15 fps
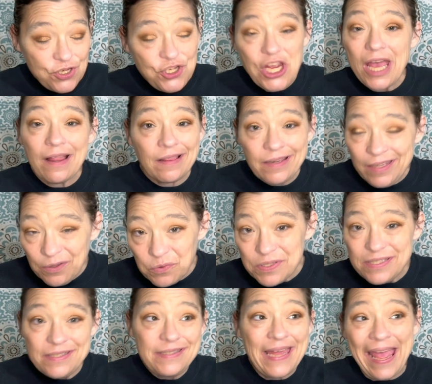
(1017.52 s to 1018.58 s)
Jaclyn Hill
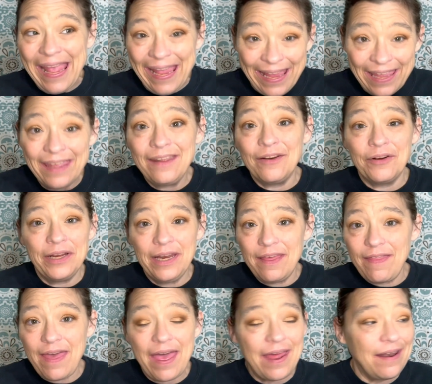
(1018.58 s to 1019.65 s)
Stan or any of
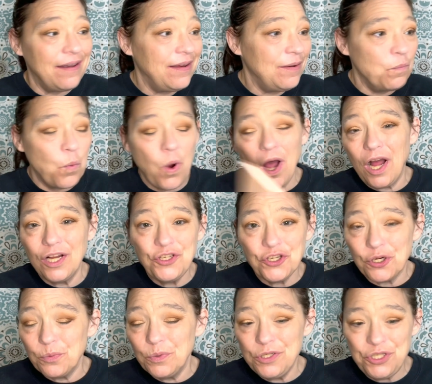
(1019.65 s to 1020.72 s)
that. I didn't watch
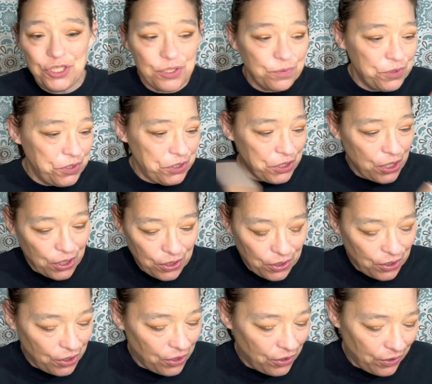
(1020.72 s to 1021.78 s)
her when she was
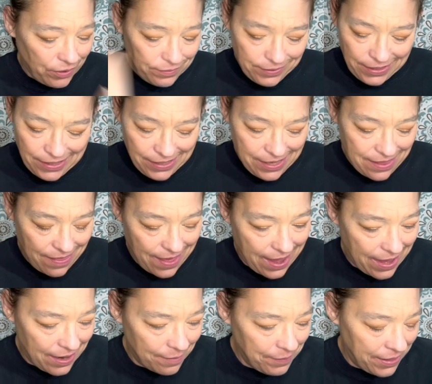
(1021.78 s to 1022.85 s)
younger, any of
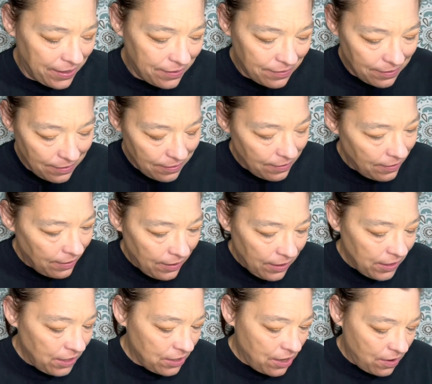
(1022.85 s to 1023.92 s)
that. I mean,
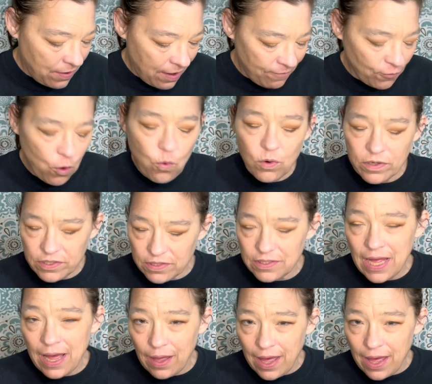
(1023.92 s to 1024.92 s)
you know, of course, I,